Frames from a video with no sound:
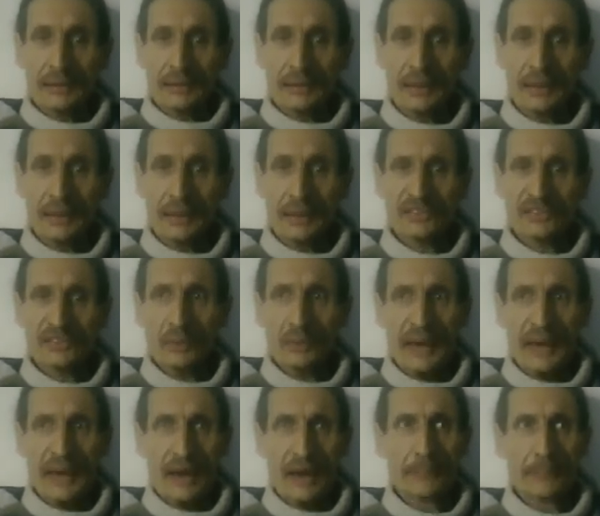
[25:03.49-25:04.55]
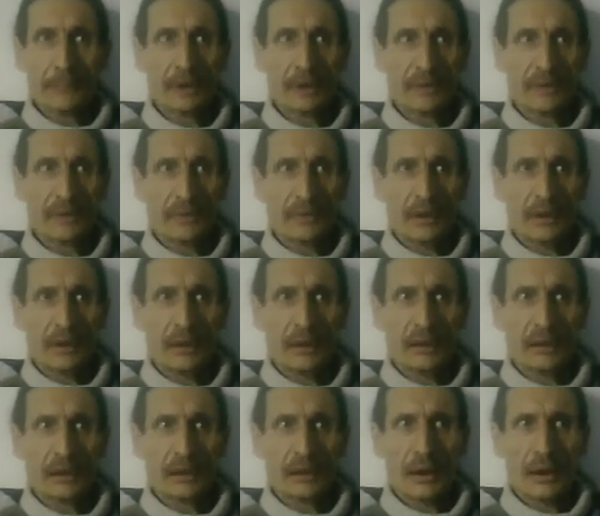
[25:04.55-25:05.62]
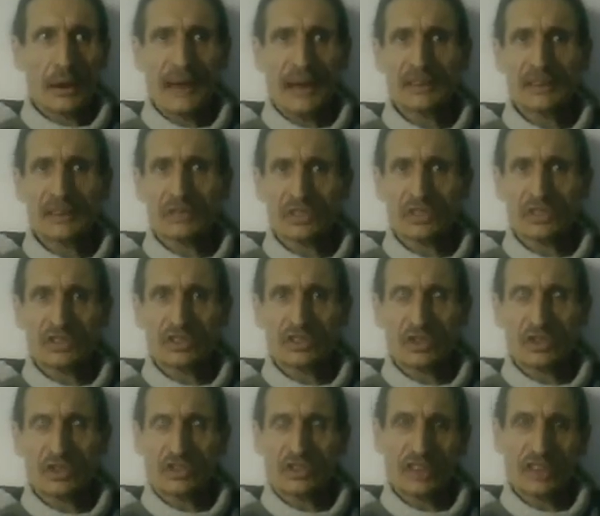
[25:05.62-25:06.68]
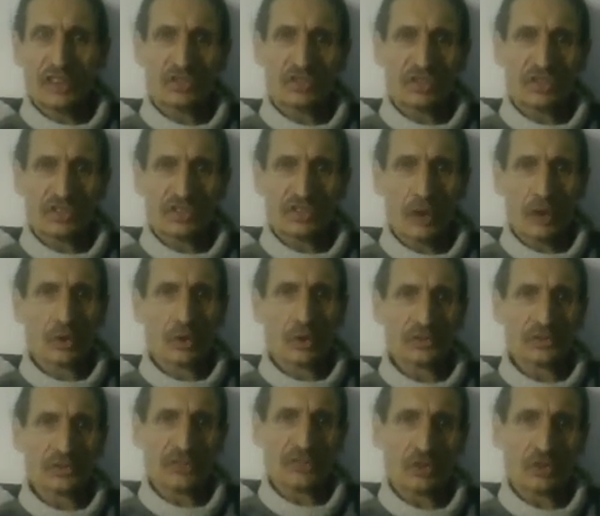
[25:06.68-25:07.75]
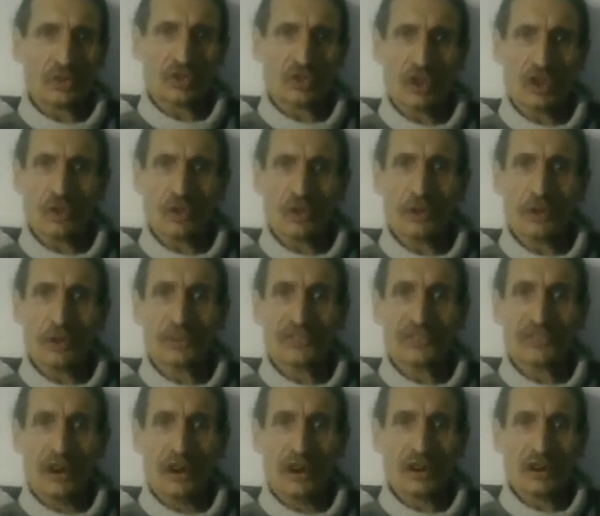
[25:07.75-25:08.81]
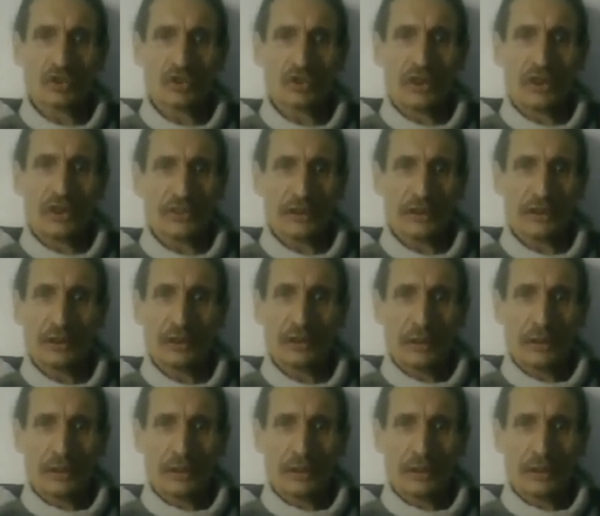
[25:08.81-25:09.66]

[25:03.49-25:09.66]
it went away. I put, I had the so-called district judge on notice for high treason